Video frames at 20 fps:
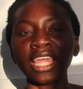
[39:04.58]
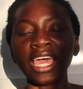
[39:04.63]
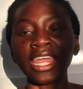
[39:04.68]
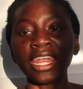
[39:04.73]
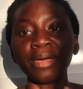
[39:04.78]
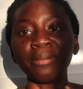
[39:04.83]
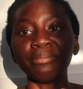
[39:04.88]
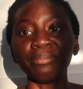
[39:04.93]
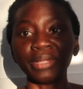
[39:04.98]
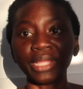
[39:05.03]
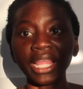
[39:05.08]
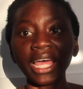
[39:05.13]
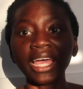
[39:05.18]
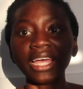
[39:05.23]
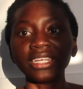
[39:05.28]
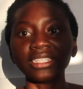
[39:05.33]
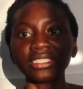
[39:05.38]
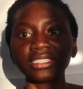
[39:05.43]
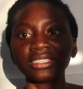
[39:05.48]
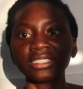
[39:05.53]
and I'm
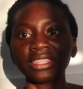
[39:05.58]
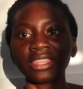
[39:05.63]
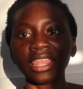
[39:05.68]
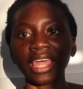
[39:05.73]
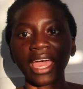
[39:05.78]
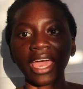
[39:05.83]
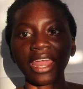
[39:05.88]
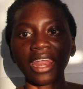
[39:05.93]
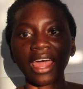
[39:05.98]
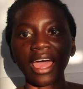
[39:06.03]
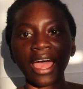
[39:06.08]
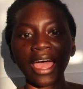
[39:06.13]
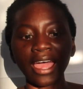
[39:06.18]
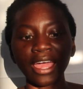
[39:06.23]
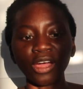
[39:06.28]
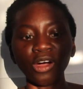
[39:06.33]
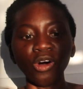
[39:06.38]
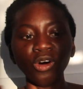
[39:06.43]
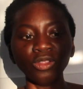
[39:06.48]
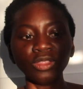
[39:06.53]
blessed that
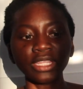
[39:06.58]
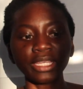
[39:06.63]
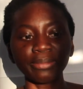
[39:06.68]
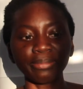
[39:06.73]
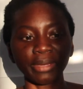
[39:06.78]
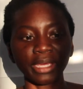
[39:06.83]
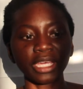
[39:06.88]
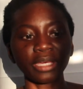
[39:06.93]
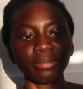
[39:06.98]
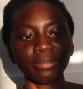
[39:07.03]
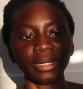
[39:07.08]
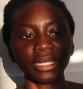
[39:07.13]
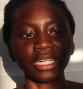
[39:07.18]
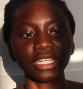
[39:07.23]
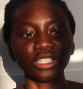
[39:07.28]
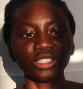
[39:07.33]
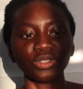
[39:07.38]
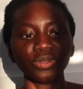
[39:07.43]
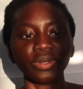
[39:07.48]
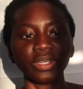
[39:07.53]
I only make
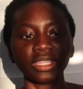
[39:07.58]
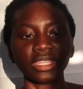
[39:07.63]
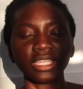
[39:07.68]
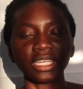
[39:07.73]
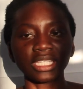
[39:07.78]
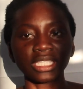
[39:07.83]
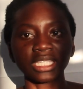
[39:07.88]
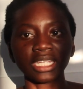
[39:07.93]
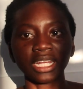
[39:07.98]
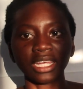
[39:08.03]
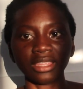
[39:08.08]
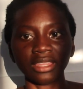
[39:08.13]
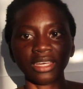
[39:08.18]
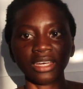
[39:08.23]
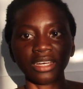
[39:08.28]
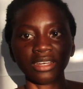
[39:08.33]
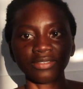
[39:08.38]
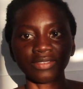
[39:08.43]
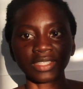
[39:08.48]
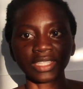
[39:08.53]
money doing things that I
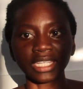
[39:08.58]
love.